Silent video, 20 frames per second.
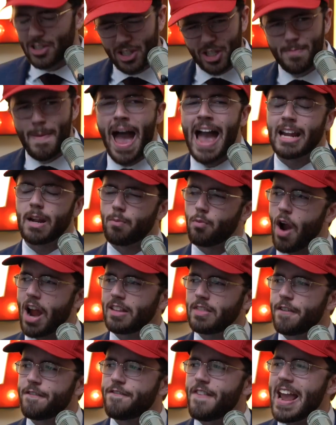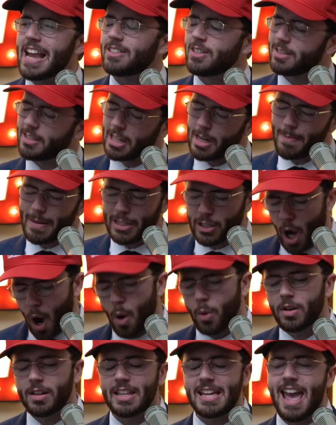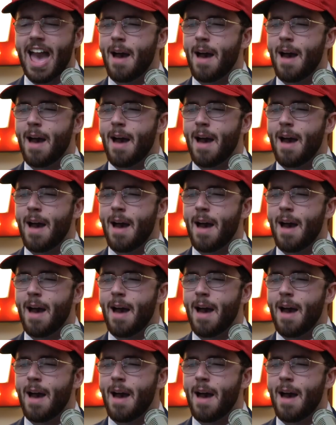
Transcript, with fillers: smack them right in the face. It's going to be totally